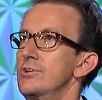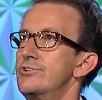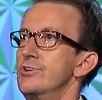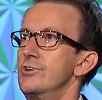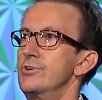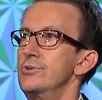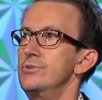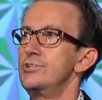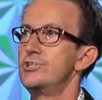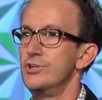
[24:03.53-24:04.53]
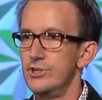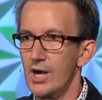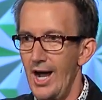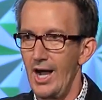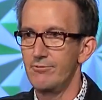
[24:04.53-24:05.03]
to junior
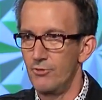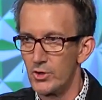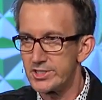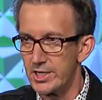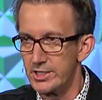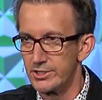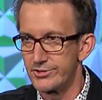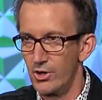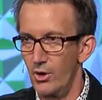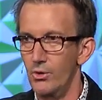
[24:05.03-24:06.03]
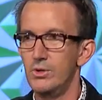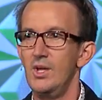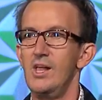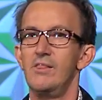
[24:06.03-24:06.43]
high, 14 years old,